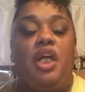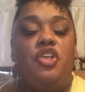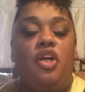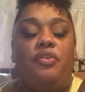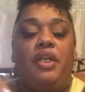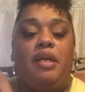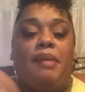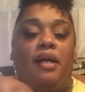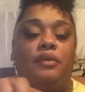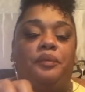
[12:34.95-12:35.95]
You don't think
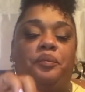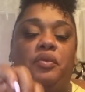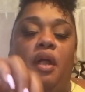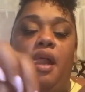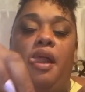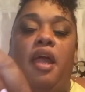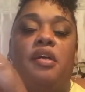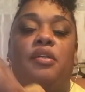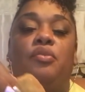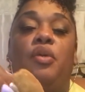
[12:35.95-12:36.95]
about
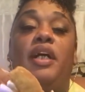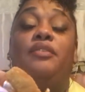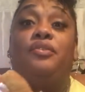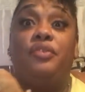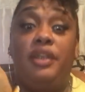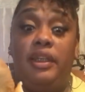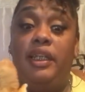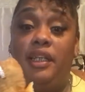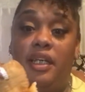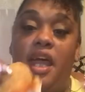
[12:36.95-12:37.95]
what
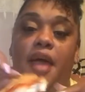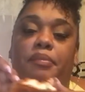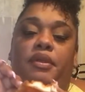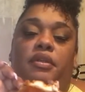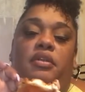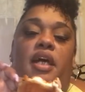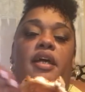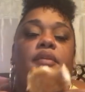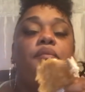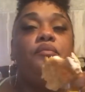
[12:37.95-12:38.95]
really can happen,
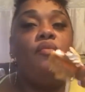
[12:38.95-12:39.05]
okay?